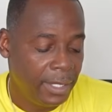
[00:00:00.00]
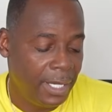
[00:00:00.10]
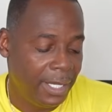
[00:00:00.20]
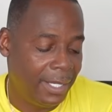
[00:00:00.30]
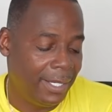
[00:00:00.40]

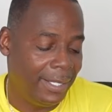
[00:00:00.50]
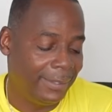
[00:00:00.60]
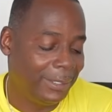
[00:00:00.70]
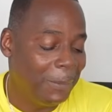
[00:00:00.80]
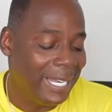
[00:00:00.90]
Uh,
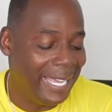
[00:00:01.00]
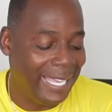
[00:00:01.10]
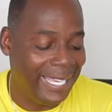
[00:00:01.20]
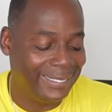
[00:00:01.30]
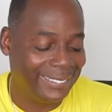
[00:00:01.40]
someone
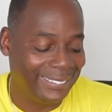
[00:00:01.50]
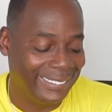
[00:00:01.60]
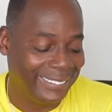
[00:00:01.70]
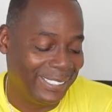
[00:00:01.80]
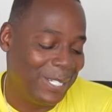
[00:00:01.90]
asks,
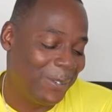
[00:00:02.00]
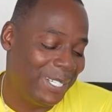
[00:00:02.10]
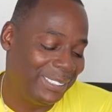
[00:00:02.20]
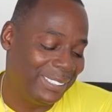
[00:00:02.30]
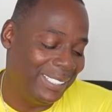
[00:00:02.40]
this is a good
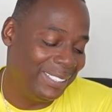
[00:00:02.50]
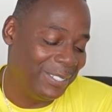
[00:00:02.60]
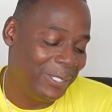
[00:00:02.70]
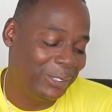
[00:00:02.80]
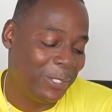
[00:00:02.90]
question,
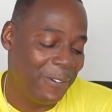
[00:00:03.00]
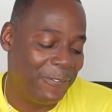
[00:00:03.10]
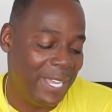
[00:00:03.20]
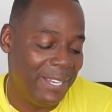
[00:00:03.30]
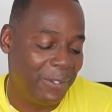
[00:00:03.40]
what's your
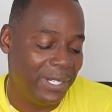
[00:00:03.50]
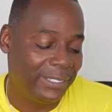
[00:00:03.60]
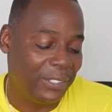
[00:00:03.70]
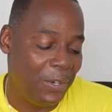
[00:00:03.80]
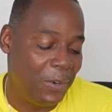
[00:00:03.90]
favorite
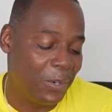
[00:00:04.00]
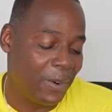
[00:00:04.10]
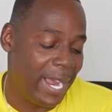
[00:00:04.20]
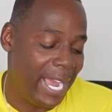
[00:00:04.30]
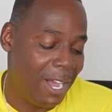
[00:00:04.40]
song
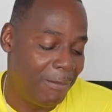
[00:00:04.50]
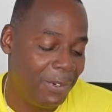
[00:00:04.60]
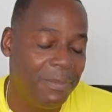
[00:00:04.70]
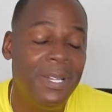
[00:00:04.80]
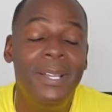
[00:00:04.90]
or
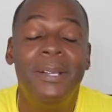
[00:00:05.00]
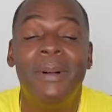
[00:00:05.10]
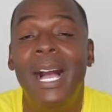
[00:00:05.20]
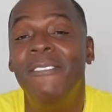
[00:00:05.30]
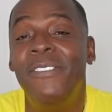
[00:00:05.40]
album
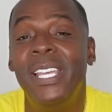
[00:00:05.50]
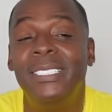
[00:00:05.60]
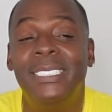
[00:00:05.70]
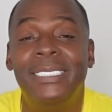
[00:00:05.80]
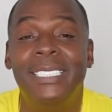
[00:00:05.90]
by
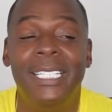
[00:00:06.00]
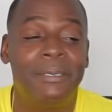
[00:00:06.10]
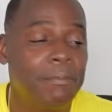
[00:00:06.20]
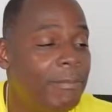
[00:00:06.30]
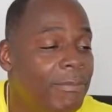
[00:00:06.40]
50 Cent?
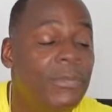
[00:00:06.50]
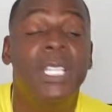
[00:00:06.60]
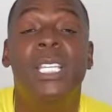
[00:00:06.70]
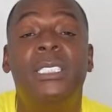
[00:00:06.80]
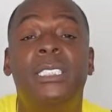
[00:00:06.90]

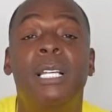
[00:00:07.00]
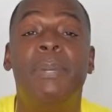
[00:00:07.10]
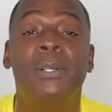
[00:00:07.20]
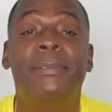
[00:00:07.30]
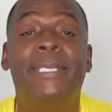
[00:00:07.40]
It's your
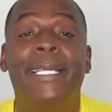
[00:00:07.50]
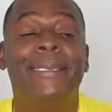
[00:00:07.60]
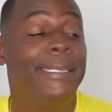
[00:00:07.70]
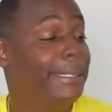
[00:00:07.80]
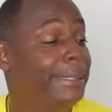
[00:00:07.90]

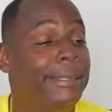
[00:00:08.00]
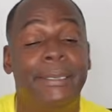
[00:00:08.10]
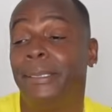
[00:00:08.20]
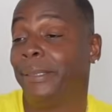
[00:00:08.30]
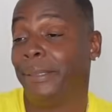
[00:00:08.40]
birthday
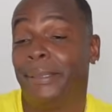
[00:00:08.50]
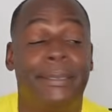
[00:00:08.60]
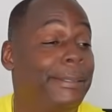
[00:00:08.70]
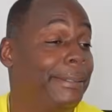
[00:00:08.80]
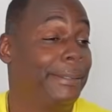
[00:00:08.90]

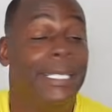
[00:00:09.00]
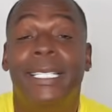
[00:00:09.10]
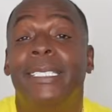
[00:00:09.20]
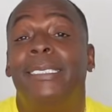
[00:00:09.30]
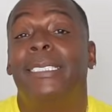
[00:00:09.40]

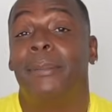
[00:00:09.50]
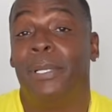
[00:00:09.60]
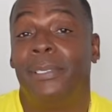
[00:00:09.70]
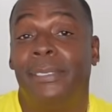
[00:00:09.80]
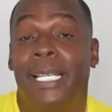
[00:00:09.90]
it's your
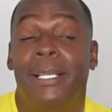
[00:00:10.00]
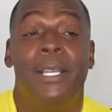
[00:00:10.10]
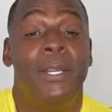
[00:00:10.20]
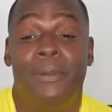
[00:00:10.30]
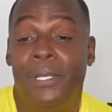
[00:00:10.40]
birthday.
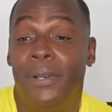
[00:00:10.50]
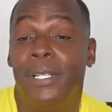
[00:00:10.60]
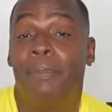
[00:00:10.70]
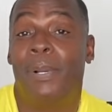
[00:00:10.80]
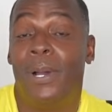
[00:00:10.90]
We're
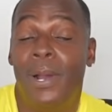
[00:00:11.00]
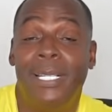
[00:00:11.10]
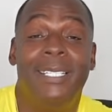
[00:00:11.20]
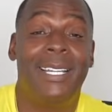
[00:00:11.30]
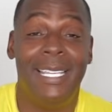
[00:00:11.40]
gonna
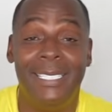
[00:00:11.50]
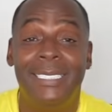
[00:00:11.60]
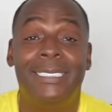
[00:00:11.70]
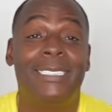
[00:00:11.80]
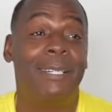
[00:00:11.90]
party like
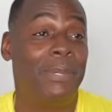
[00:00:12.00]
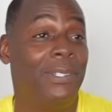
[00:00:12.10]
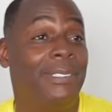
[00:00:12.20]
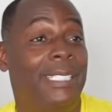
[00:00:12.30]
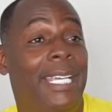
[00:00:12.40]
it's your
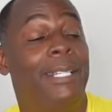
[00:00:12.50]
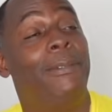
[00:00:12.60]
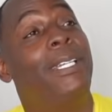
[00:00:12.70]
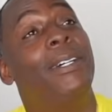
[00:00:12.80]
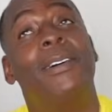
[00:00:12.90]
birthday.
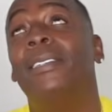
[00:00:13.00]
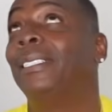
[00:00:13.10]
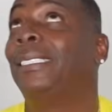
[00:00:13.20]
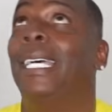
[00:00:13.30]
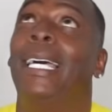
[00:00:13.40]
We're gonna
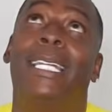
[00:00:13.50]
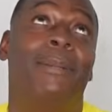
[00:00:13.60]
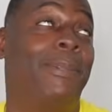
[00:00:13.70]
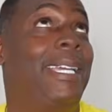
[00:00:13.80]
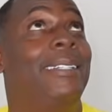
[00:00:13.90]

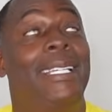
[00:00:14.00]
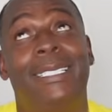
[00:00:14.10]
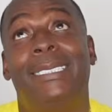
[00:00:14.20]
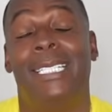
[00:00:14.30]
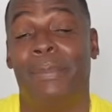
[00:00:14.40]
celebrate like
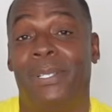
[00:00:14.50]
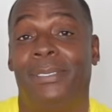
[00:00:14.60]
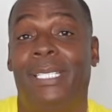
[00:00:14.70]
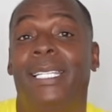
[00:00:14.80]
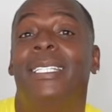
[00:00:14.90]
it's your
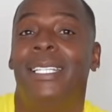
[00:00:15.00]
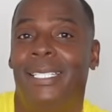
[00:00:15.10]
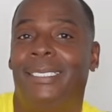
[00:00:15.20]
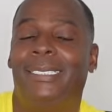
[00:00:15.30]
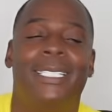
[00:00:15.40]
birthday.
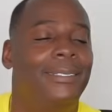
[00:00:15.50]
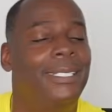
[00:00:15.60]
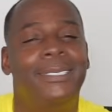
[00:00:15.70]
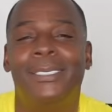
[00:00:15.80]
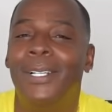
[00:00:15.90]
It's your
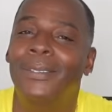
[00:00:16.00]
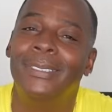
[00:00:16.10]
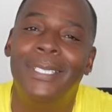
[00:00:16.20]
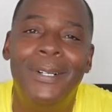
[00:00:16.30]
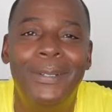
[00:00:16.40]
this song
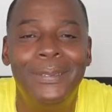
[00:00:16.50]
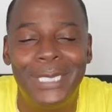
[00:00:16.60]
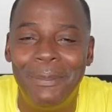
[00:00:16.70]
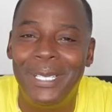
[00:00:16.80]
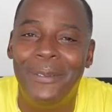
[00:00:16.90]
is old.
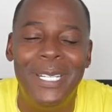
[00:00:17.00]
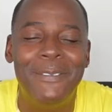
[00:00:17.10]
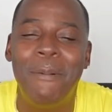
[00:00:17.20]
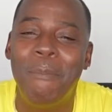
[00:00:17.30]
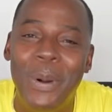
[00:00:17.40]
Some of y'all were
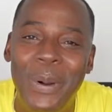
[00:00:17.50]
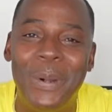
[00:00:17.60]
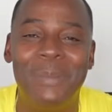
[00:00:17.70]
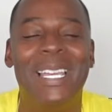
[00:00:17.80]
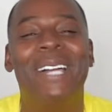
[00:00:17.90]
even
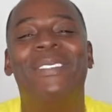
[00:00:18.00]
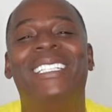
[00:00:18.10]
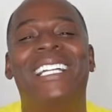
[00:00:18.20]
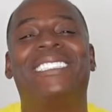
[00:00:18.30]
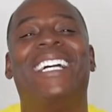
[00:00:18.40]
born, man. But
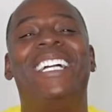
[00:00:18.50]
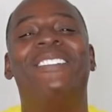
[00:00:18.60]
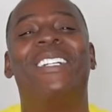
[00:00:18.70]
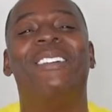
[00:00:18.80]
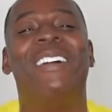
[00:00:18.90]
that's like
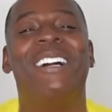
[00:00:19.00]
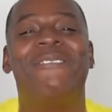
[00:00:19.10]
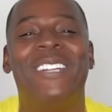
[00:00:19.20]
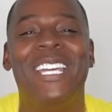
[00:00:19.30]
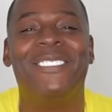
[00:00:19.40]
one of
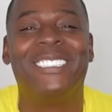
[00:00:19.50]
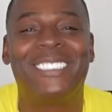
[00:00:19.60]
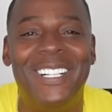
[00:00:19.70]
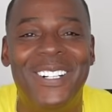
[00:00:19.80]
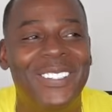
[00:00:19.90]
my favorite
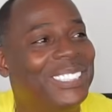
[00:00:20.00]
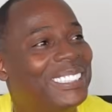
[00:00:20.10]
songs.